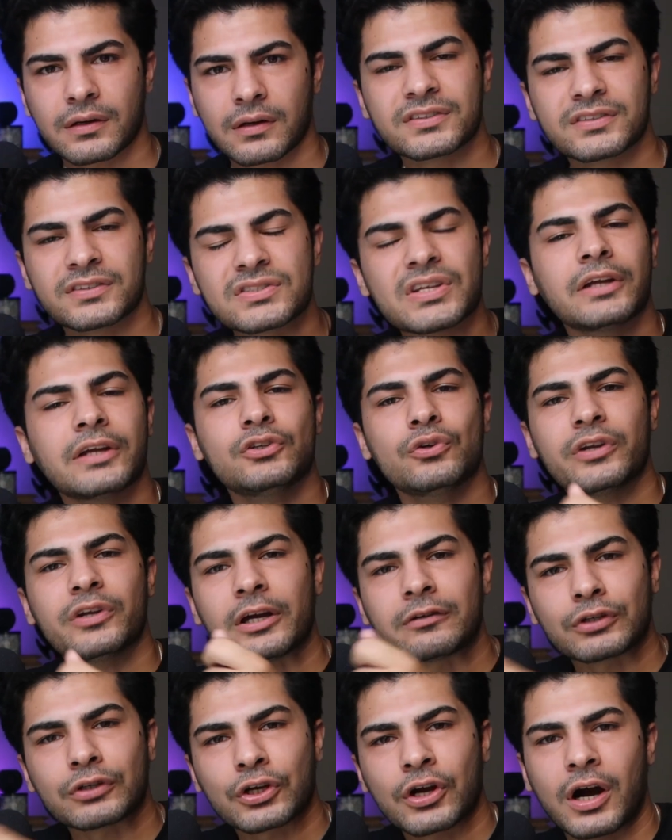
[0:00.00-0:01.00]
It's that you
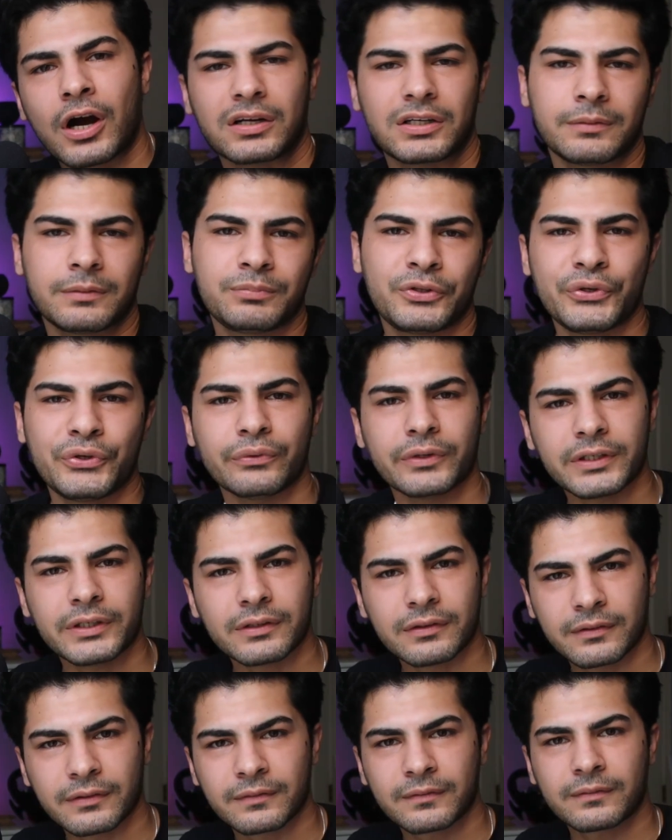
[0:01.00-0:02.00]
never caught up to it.
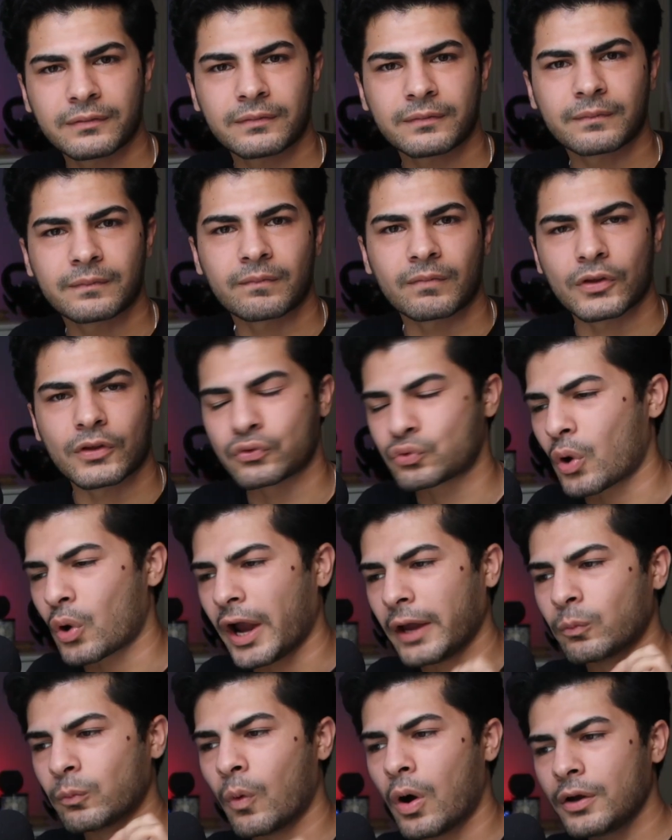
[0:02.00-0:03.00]
So
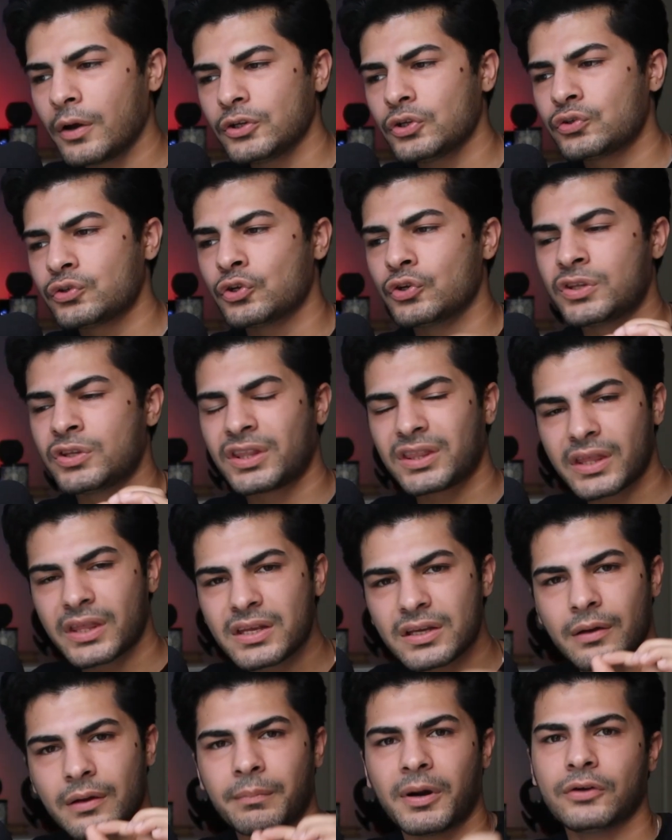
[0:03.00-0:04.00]
I want you to
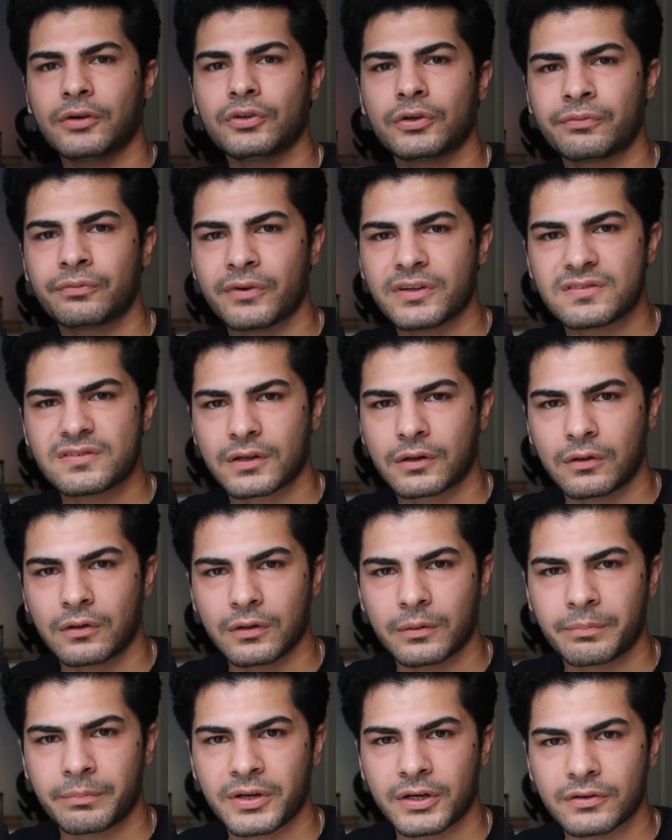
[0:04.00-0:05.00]
think about your
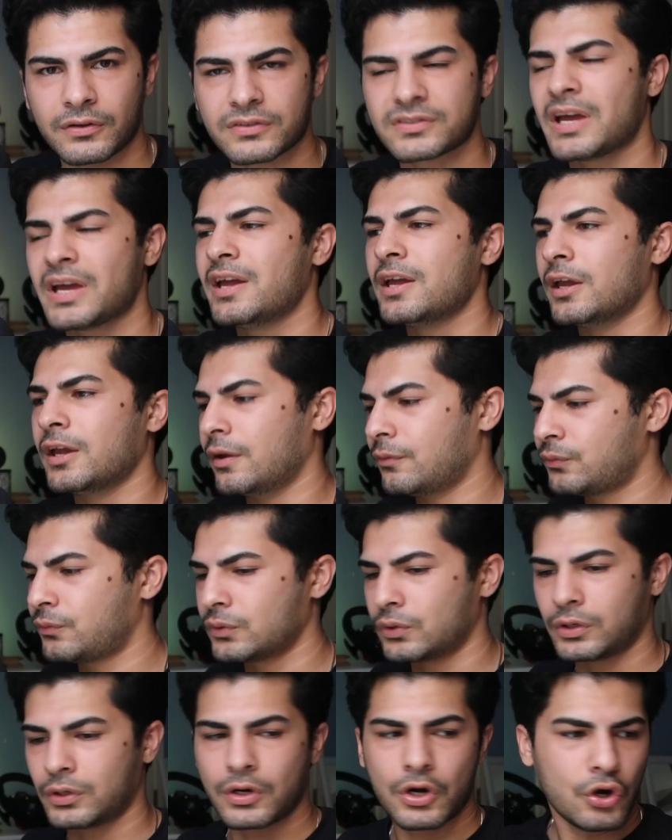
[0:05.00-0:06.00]
physical appearance. If
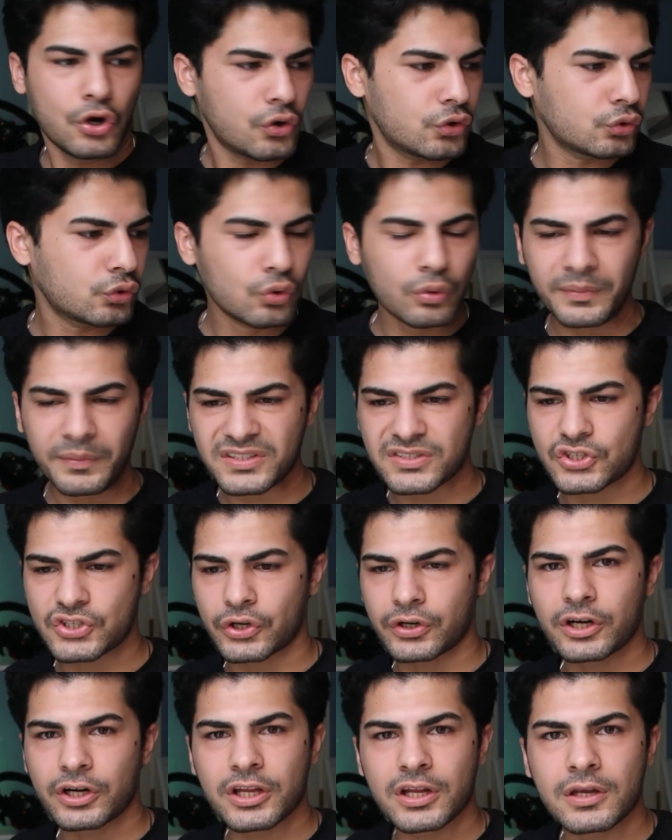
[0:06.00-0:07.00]
your room is
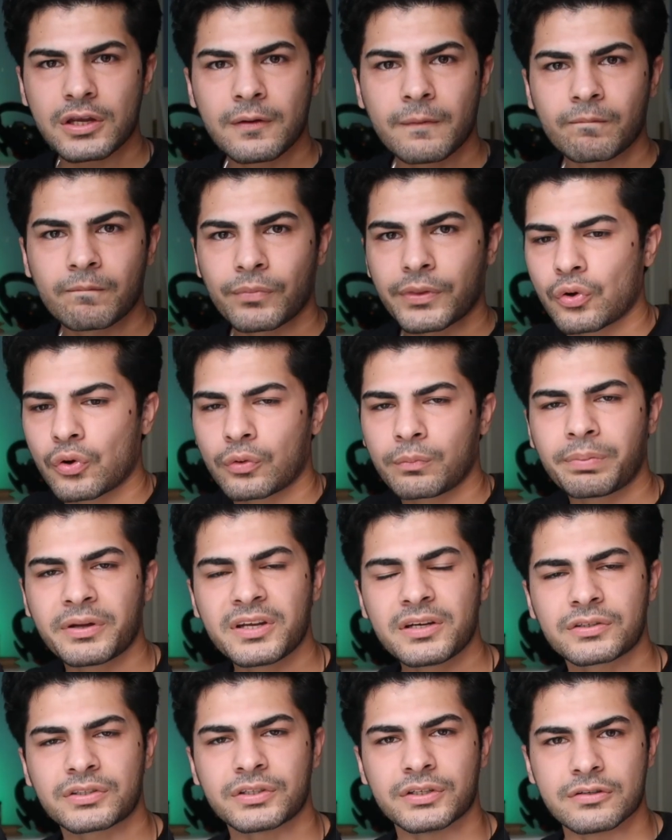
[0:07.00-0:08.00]
dirty, go on
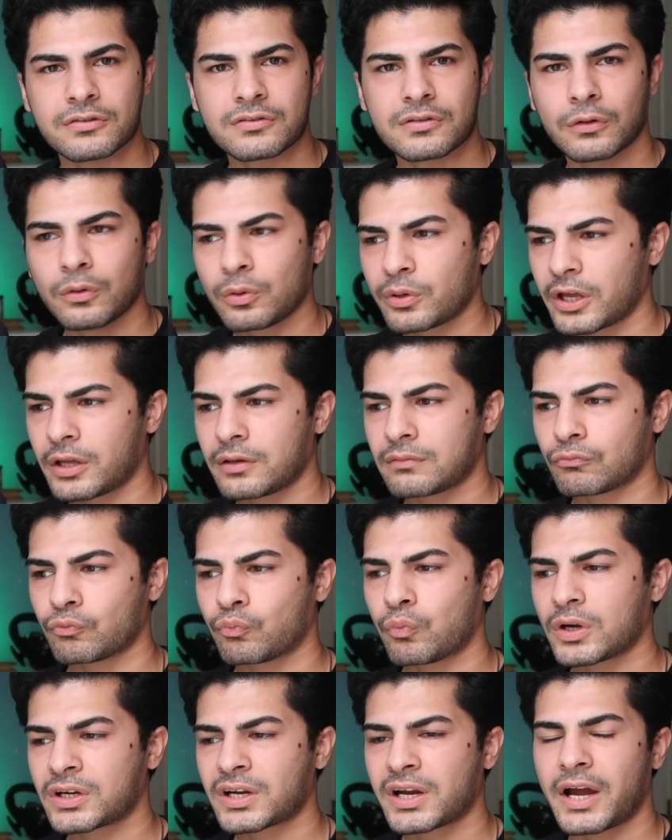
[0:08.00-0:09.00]
Pinterest. Look at
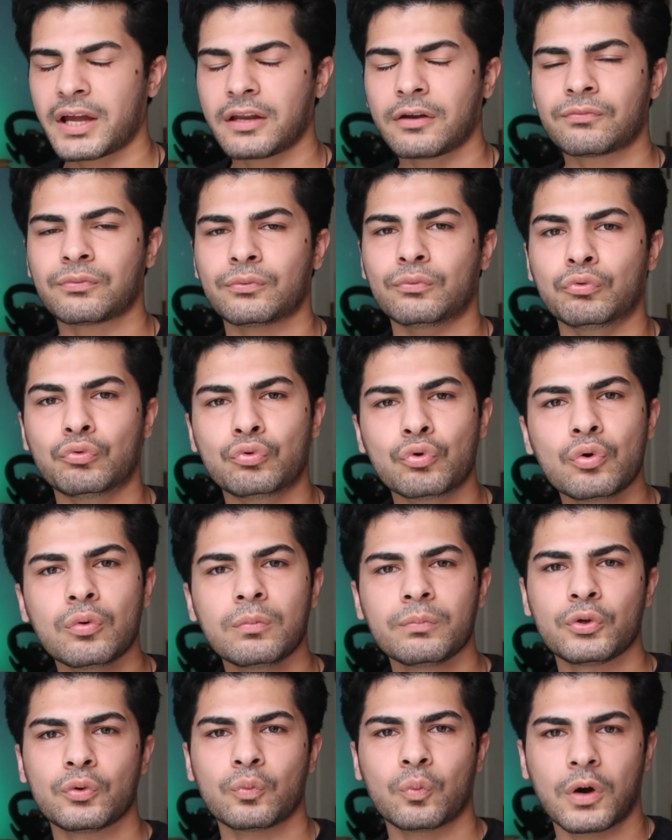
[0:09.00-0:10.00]
what kind of
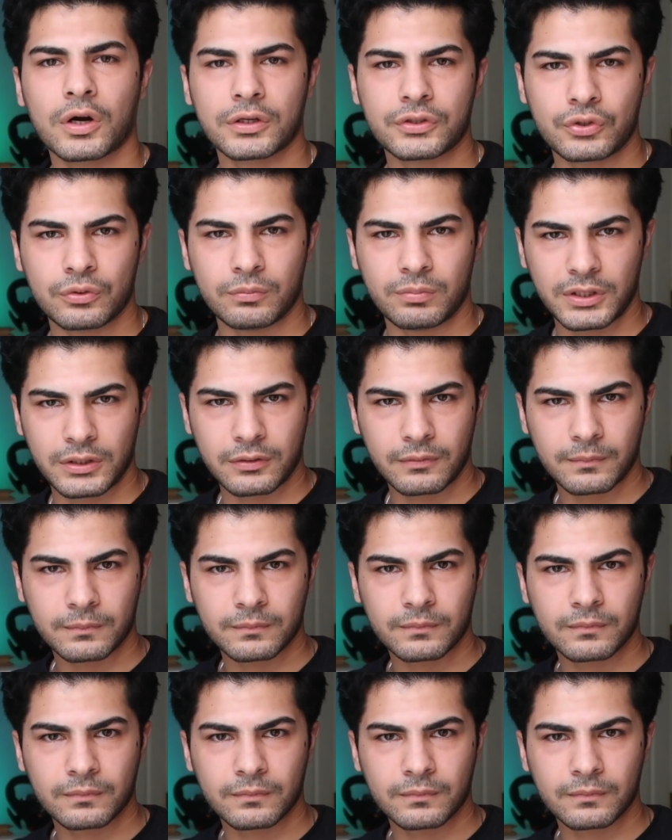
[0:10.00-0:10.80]
room you want to be.